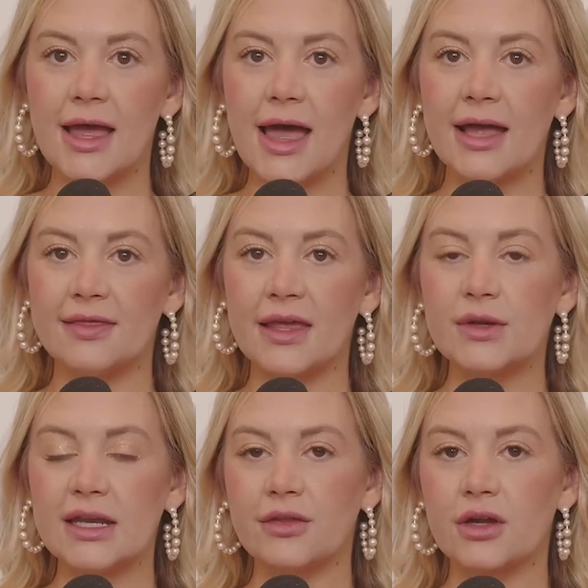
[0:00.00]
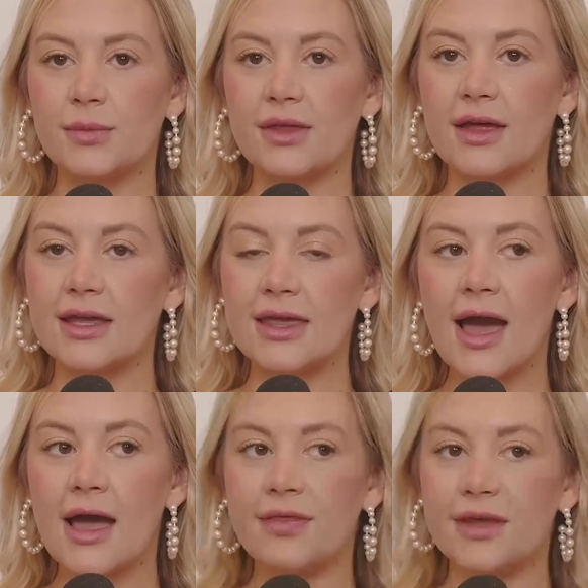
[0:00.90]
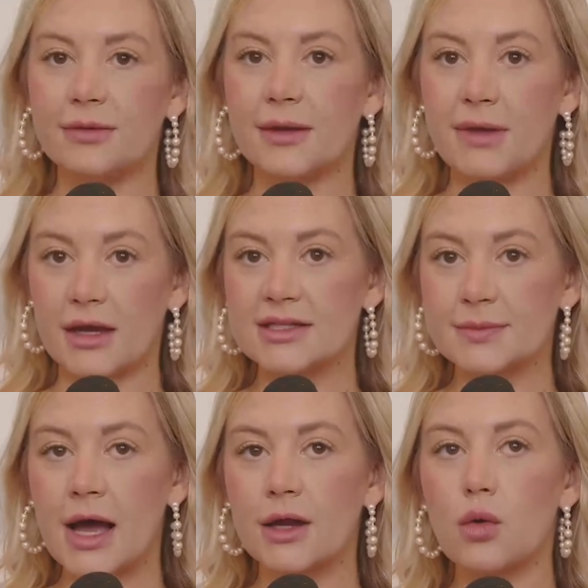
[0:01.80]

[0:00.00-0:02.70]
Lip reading: And they would either be like, yeah, and they'd like pick a spot,